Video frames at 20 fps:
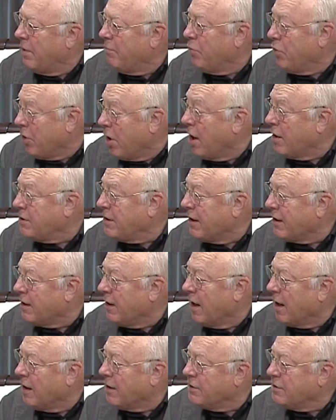put our
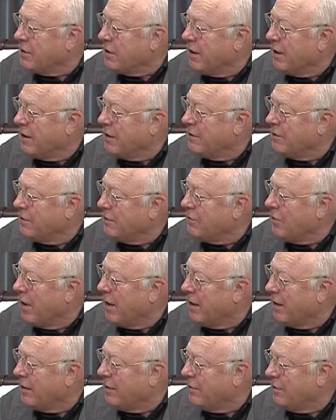technology in to
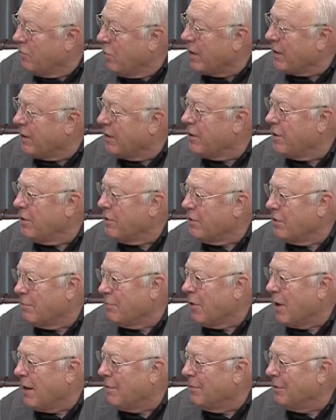try to quickly cure the
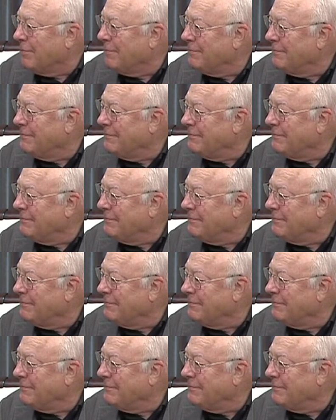problem.